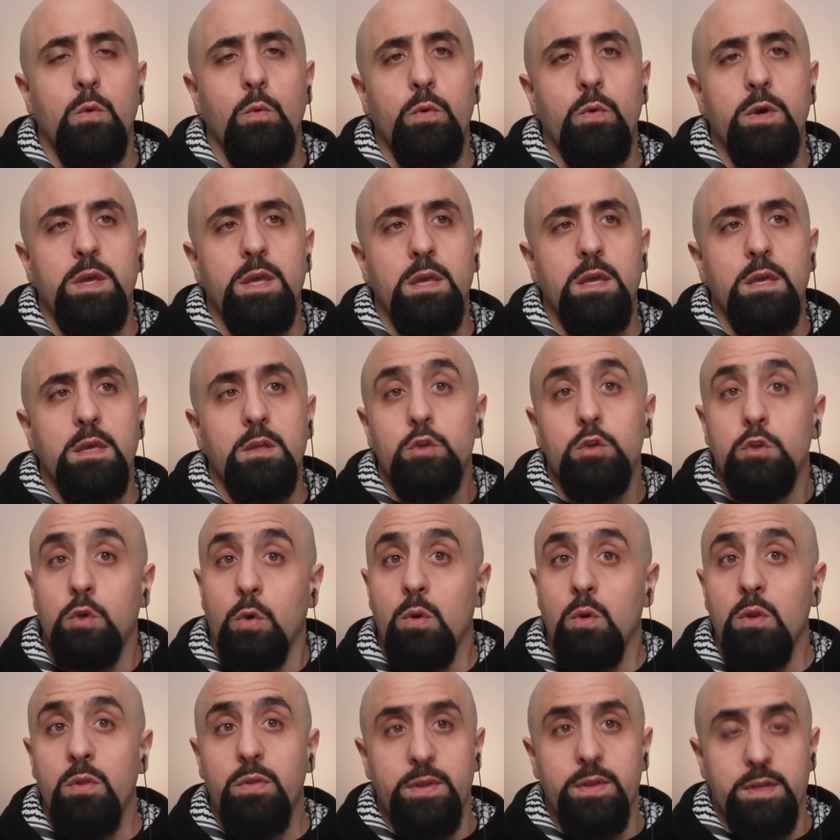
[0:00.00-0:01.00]
We
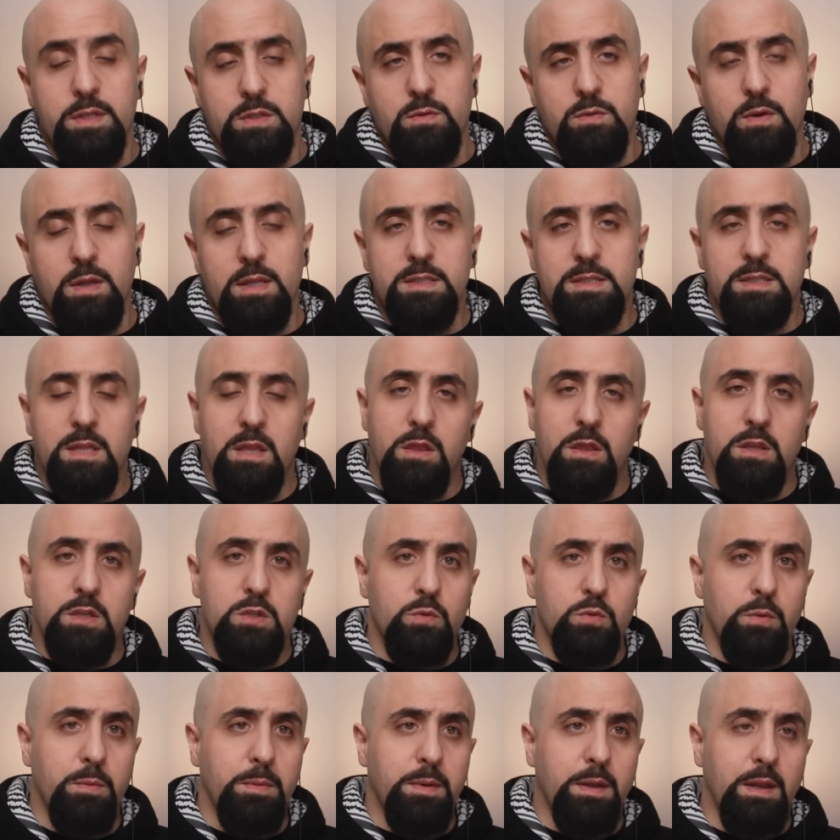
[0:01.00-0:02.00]
told the Israelis that
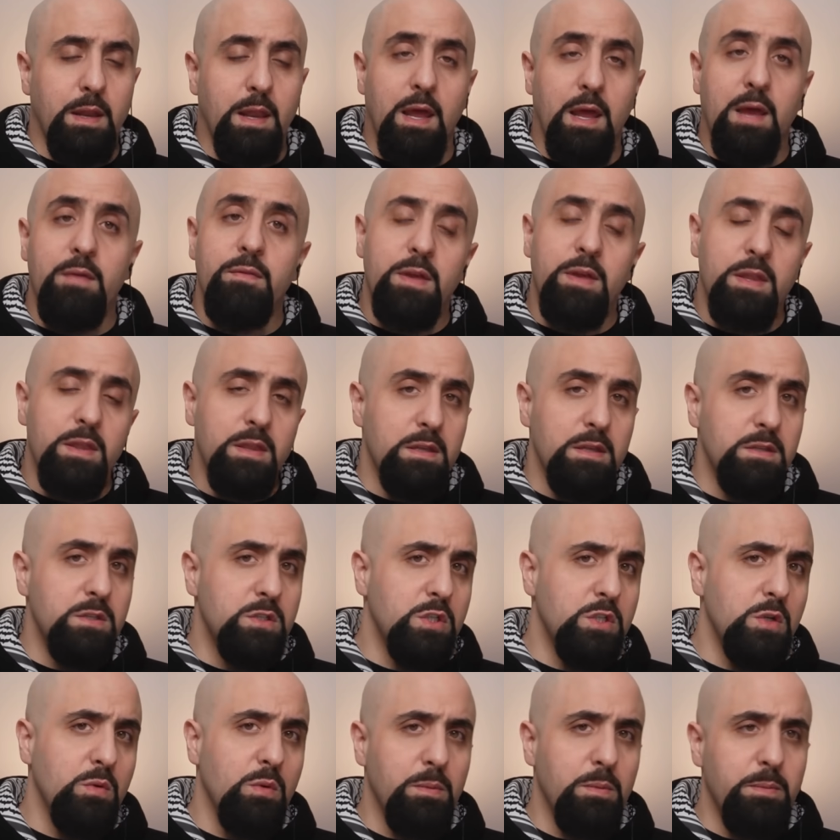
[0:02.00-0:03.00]
this woman is alive and that
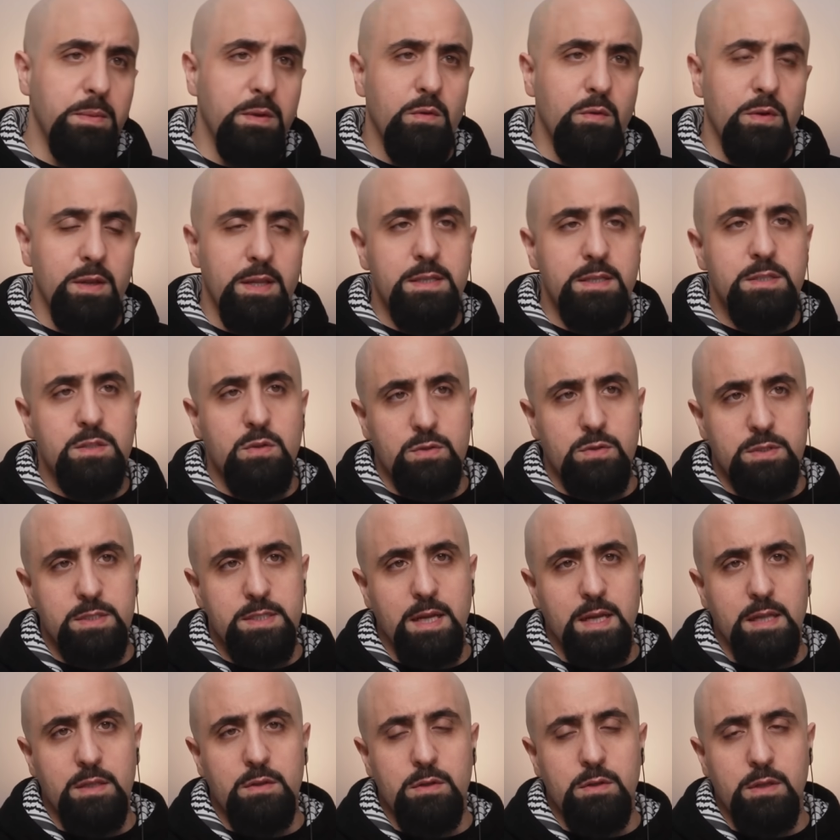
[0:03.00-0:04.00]
she will be released on
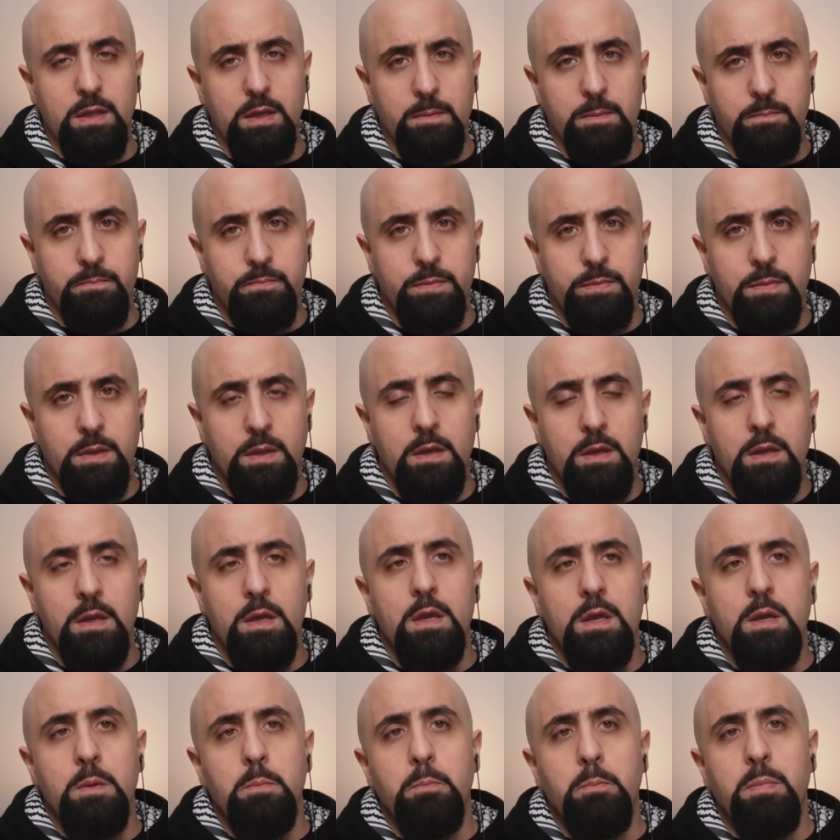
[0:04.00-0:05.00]
Saturday.
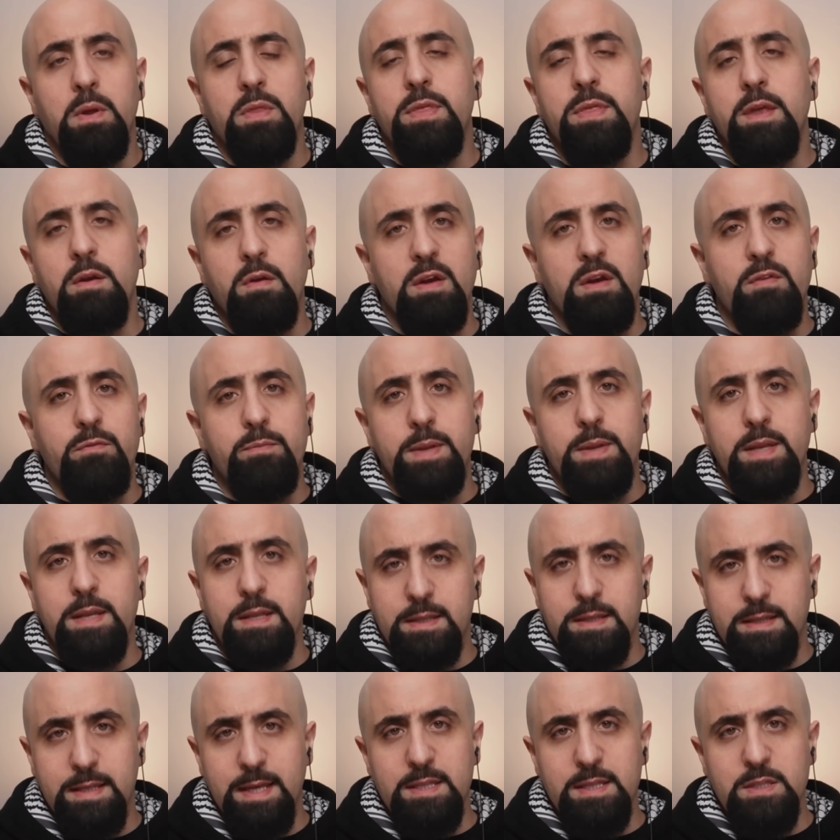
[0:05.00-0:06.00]
But there have been
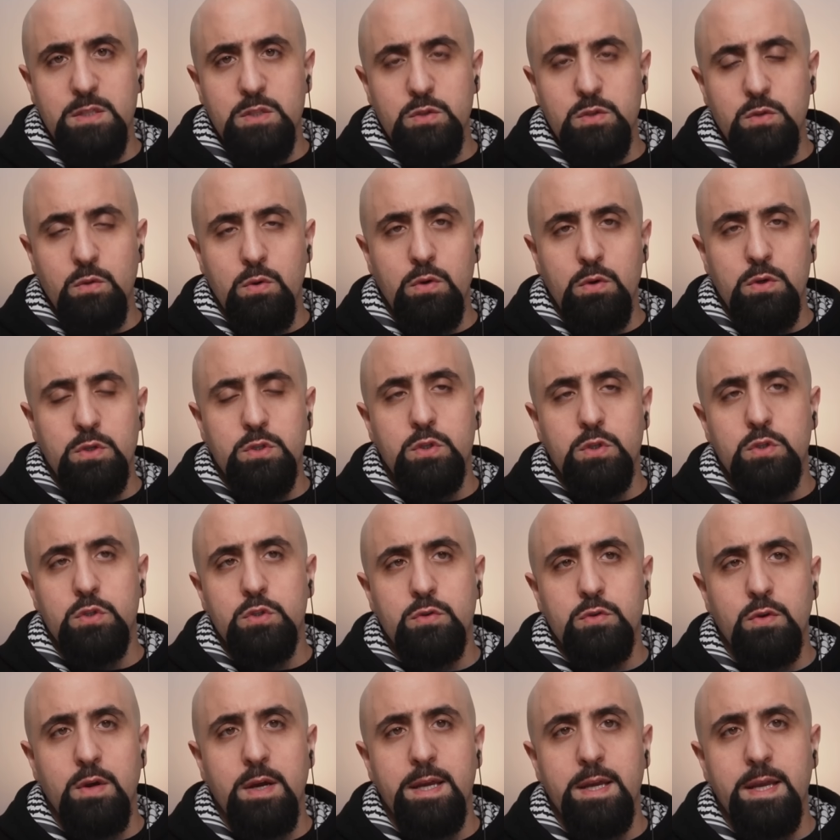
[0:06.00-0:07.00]
intense talks to
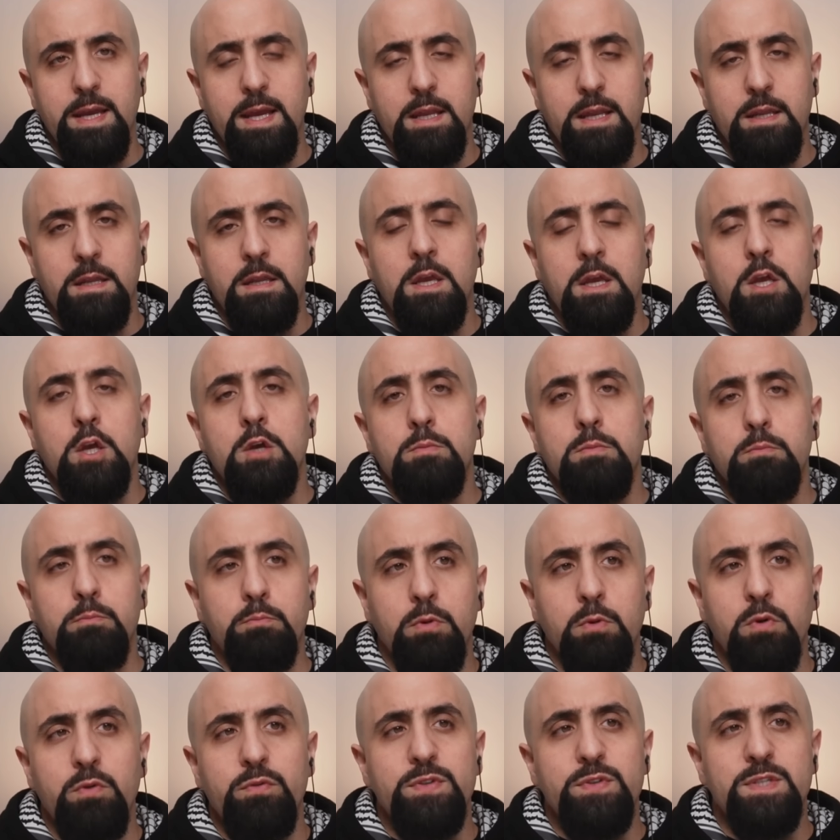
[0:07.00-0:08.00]
try and
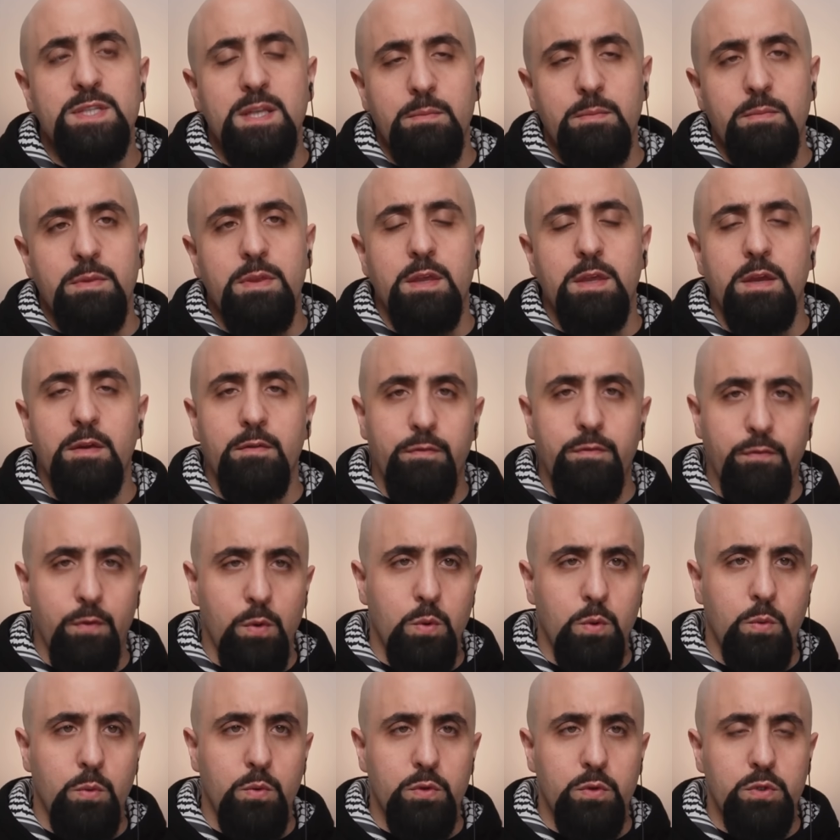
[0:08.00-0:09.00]
move something
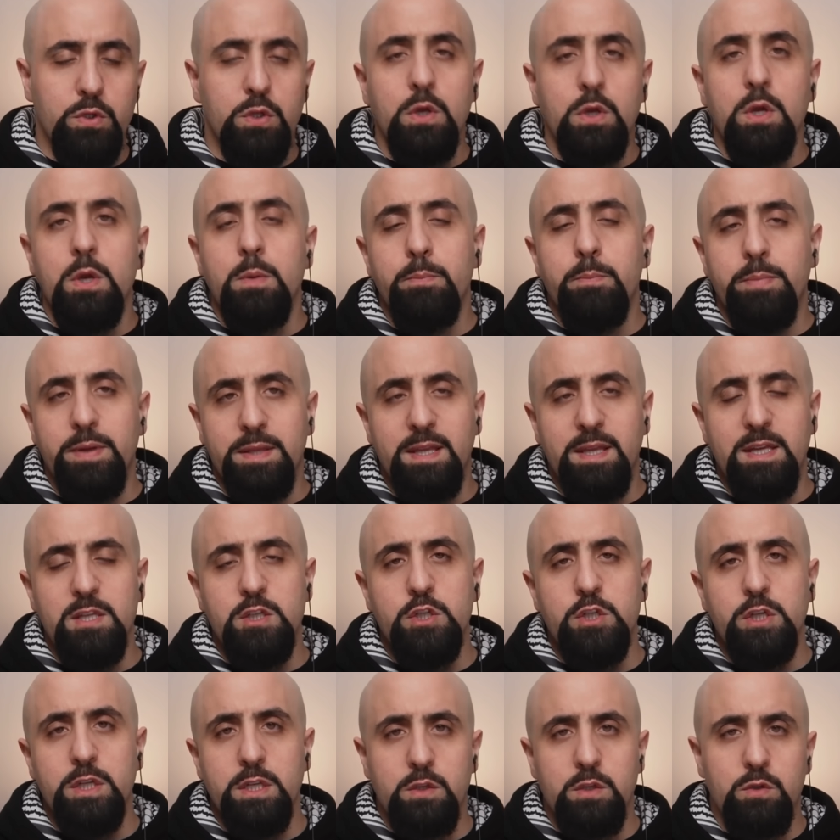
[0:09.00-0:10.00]
forward,
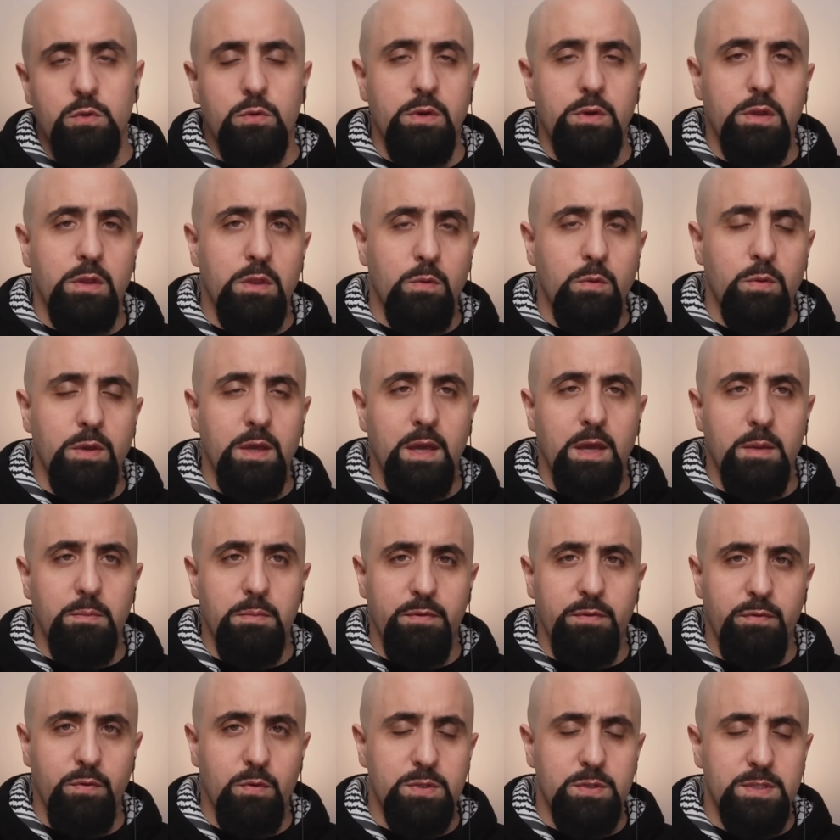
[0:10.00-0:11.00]
potentially during the weekend
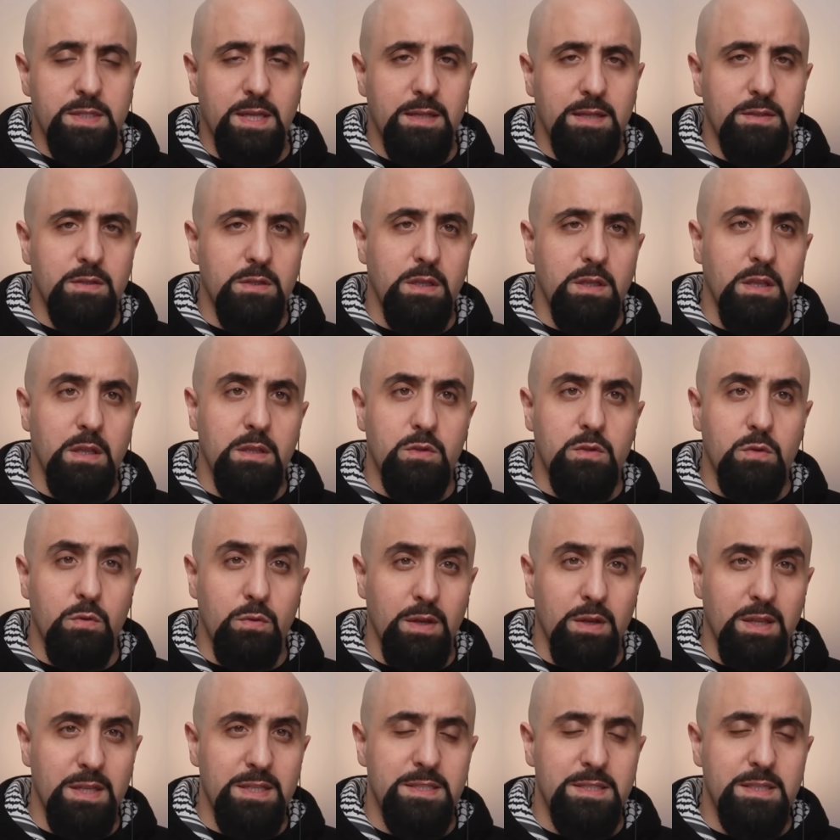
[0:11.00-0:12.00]
before Saturday, to
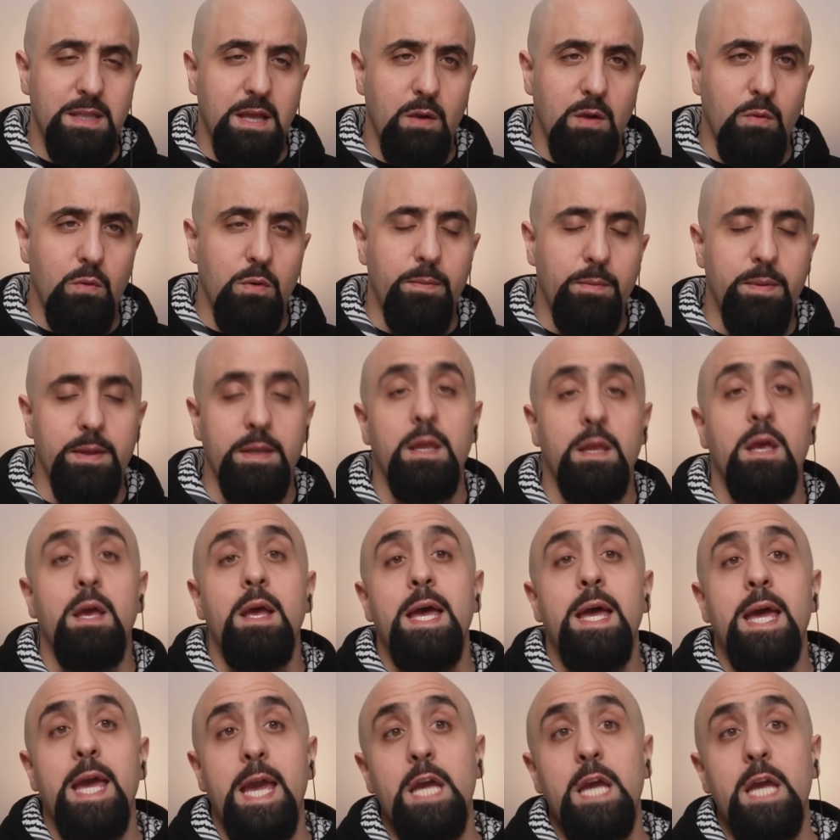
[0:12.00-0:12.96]
release that woman